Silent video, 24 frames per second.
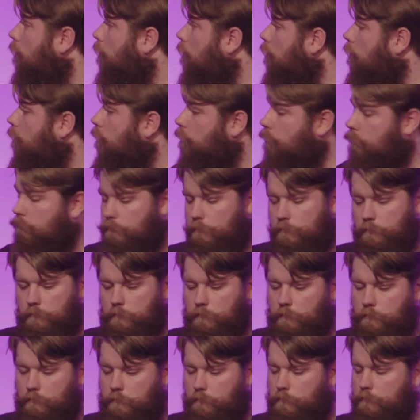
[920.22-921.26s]

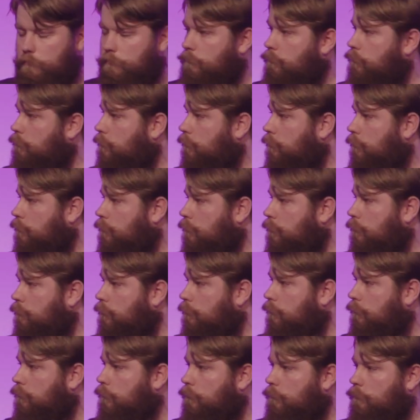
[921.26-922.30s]

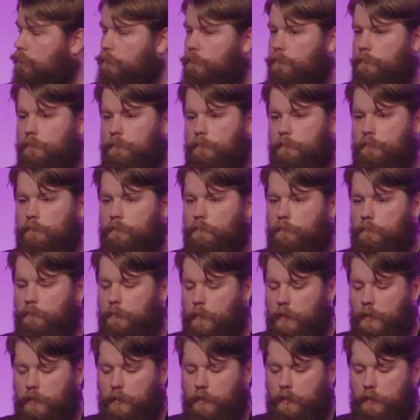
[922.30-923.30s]
(no one is talking)